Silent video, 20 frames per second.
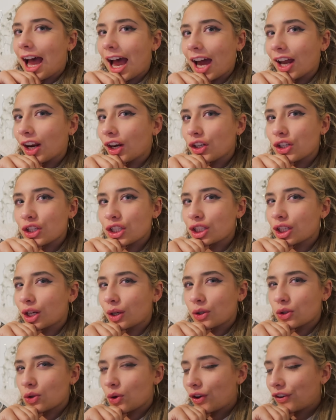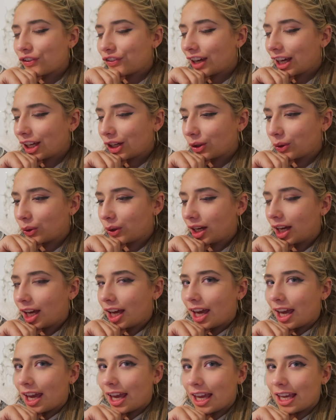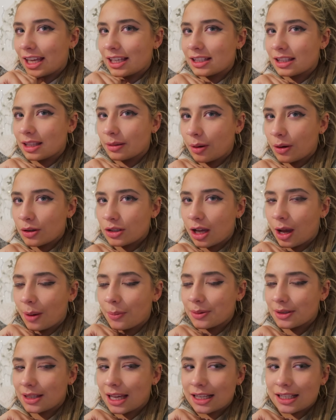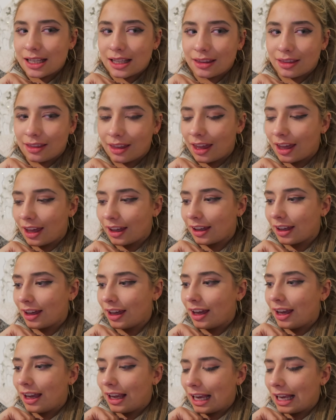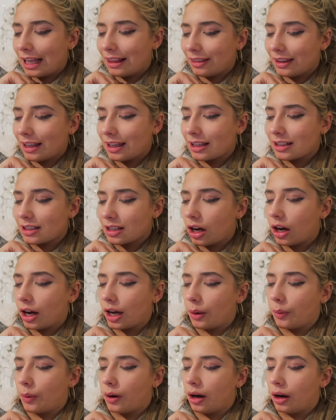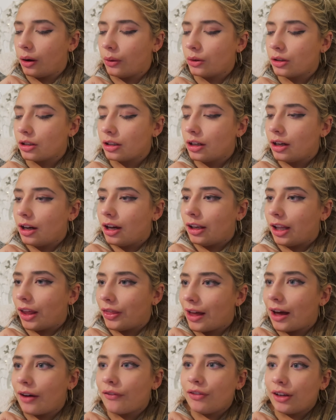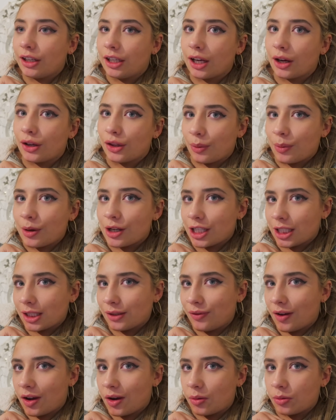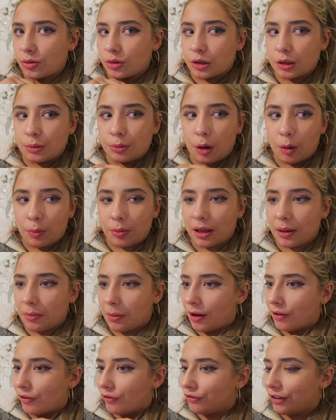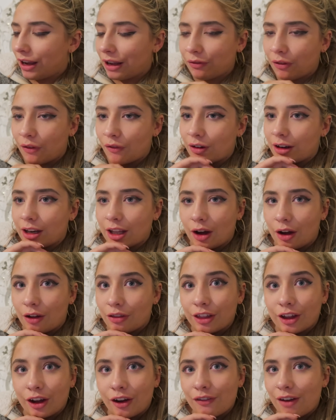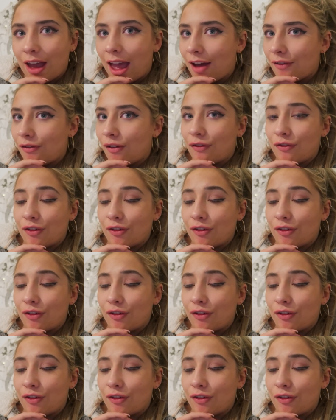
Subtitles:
and it just goes to a fail, it's the most upsetting thing in the entire world. Like, that video that we just filmed was probably my favorite video I think I've ever